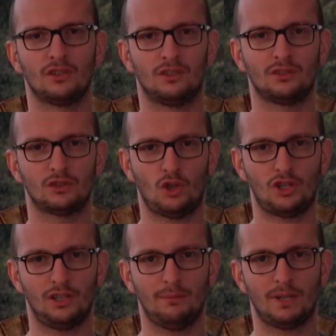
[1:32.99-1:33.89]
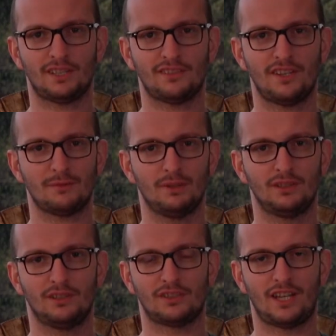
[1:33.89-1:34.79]
The social impact assessment
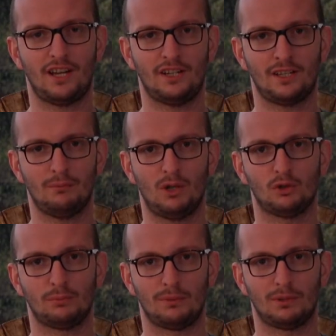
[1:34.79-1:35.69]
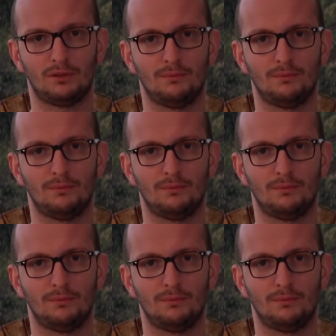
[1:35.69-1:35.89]
is caring about people.